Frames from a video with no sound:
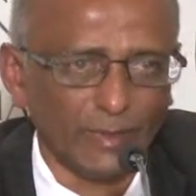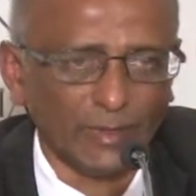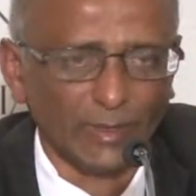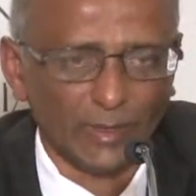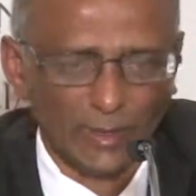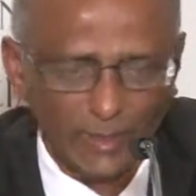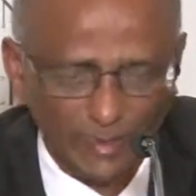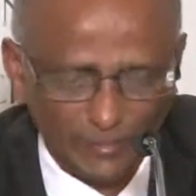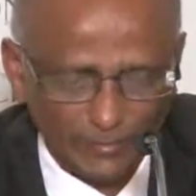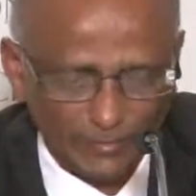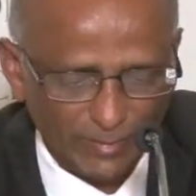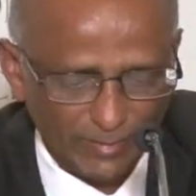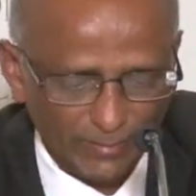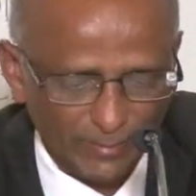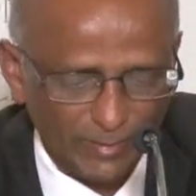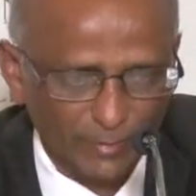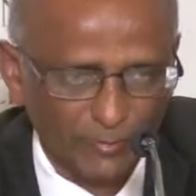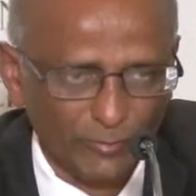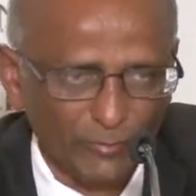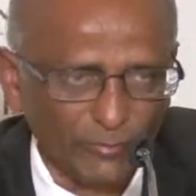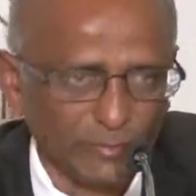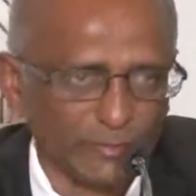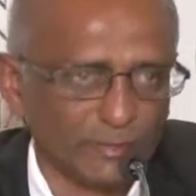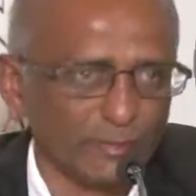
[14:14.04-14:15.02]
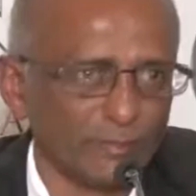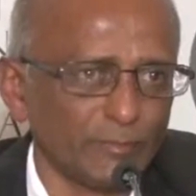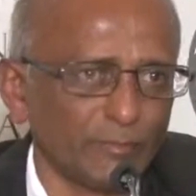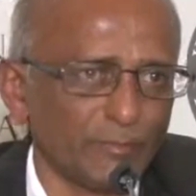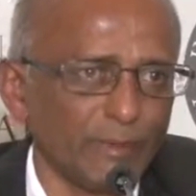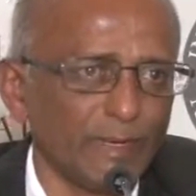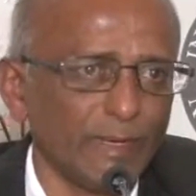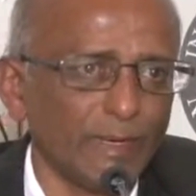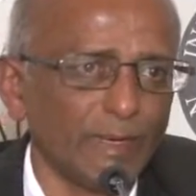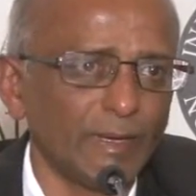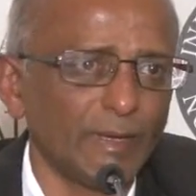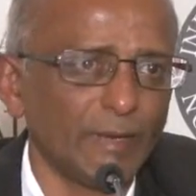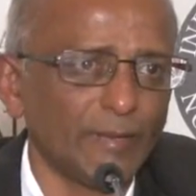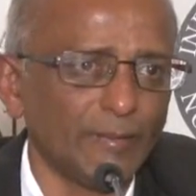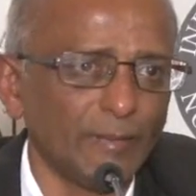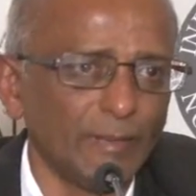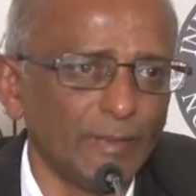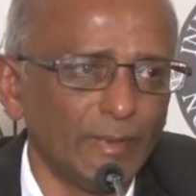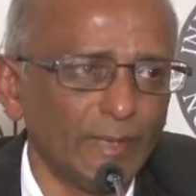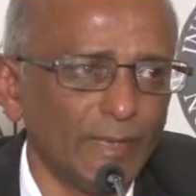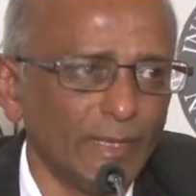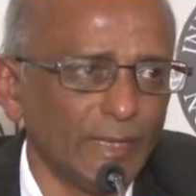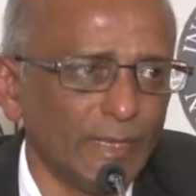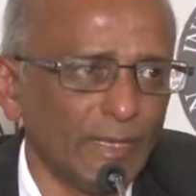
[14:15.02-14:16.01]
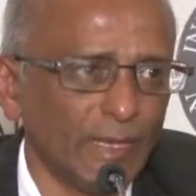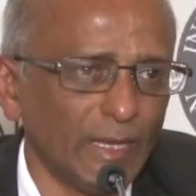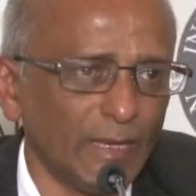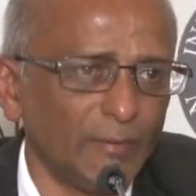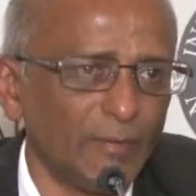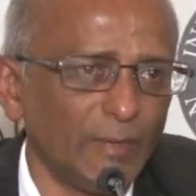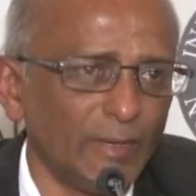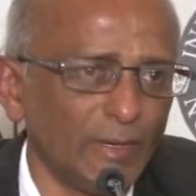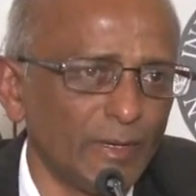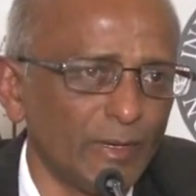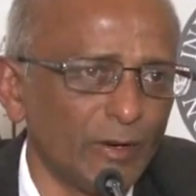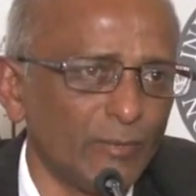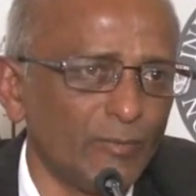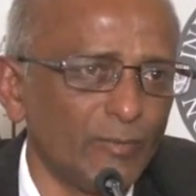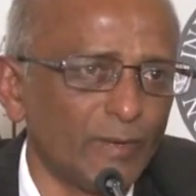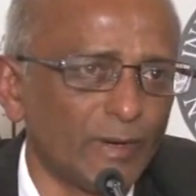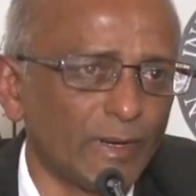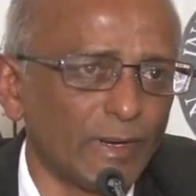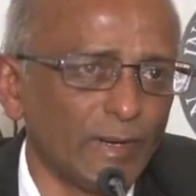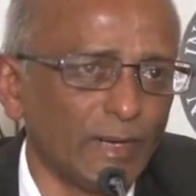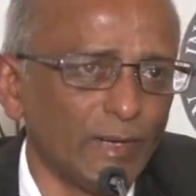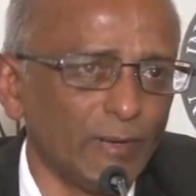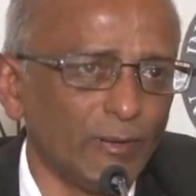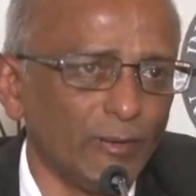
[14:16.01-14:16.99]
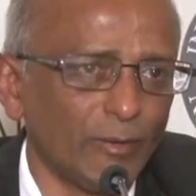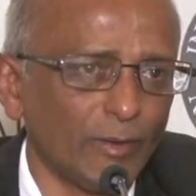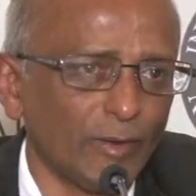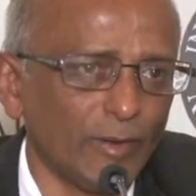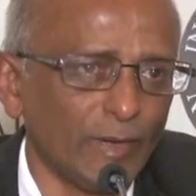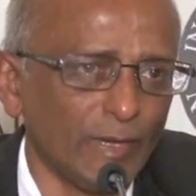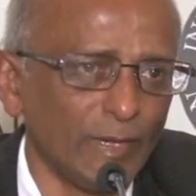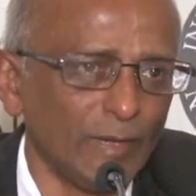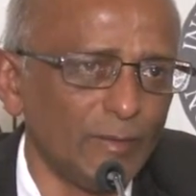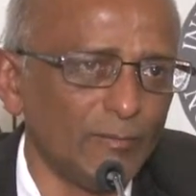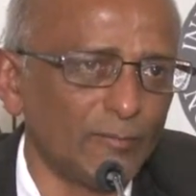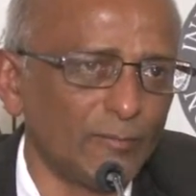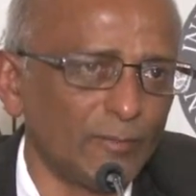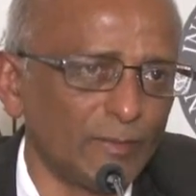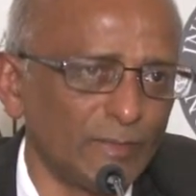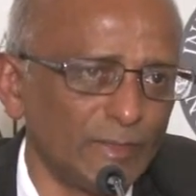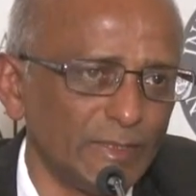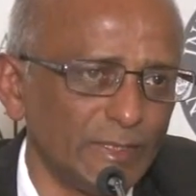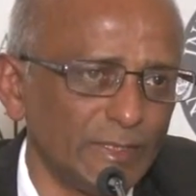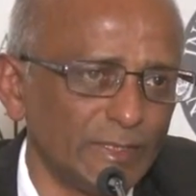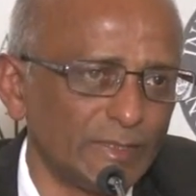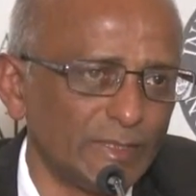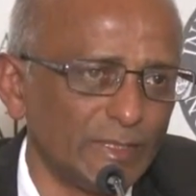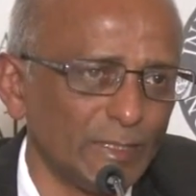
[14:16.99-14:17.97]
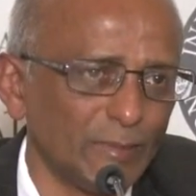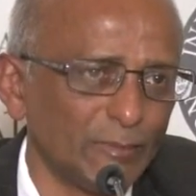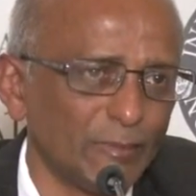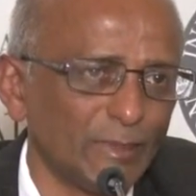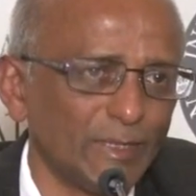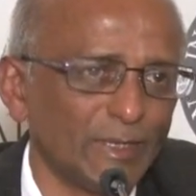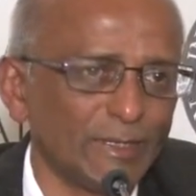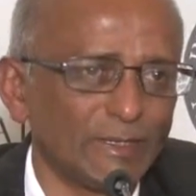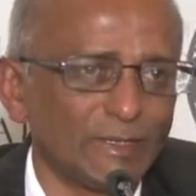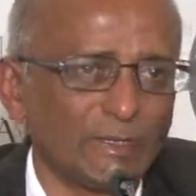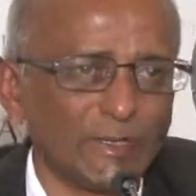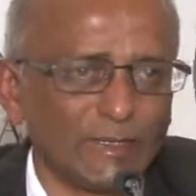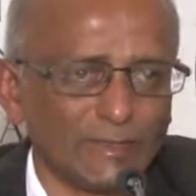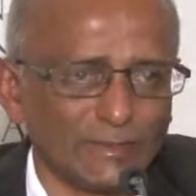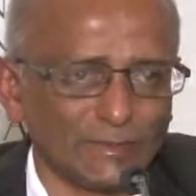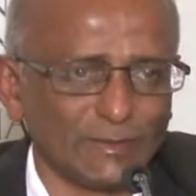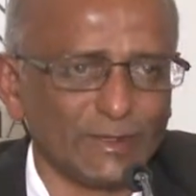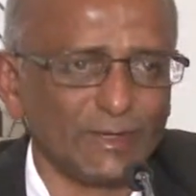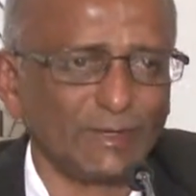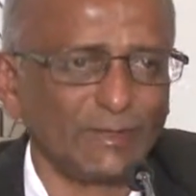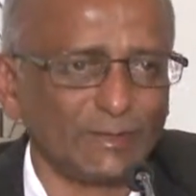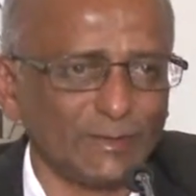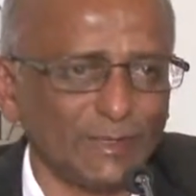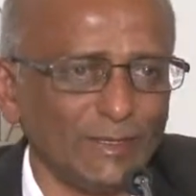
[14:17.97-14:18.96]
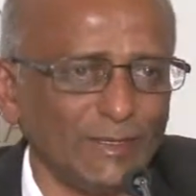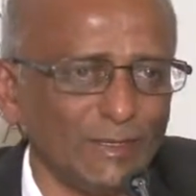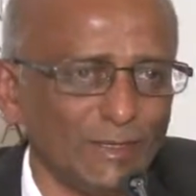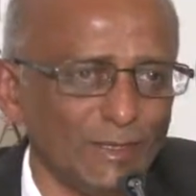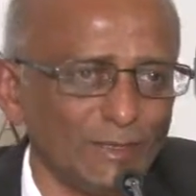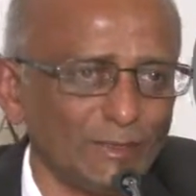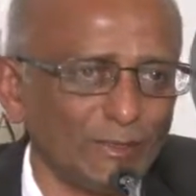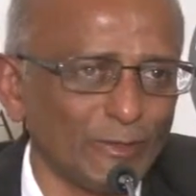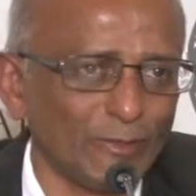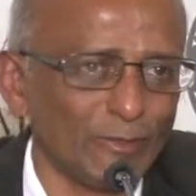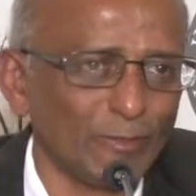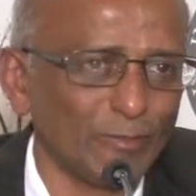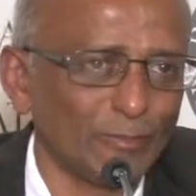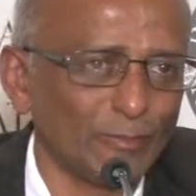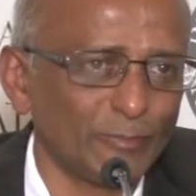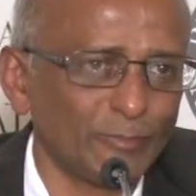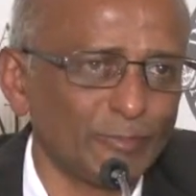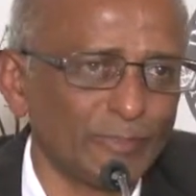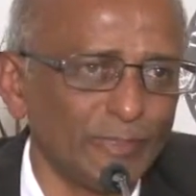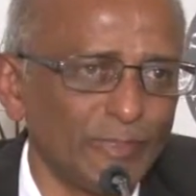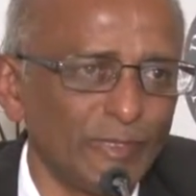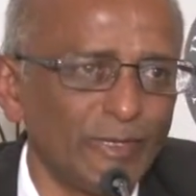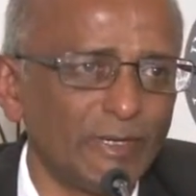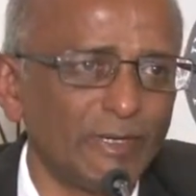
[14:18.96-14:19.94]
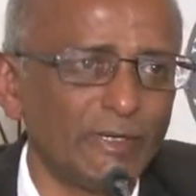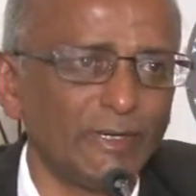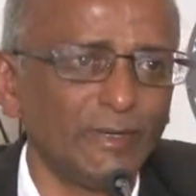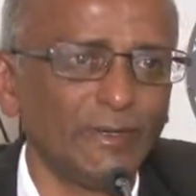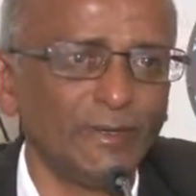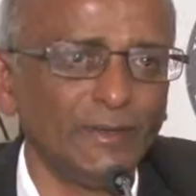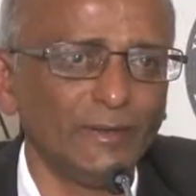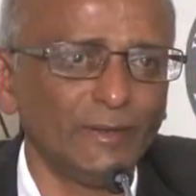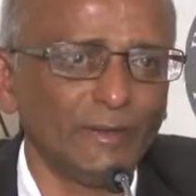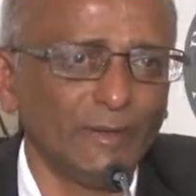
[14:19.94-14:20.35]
I've come across where they have been overclaimed for GST. When the tax kicks in, there's a lot of opportunity.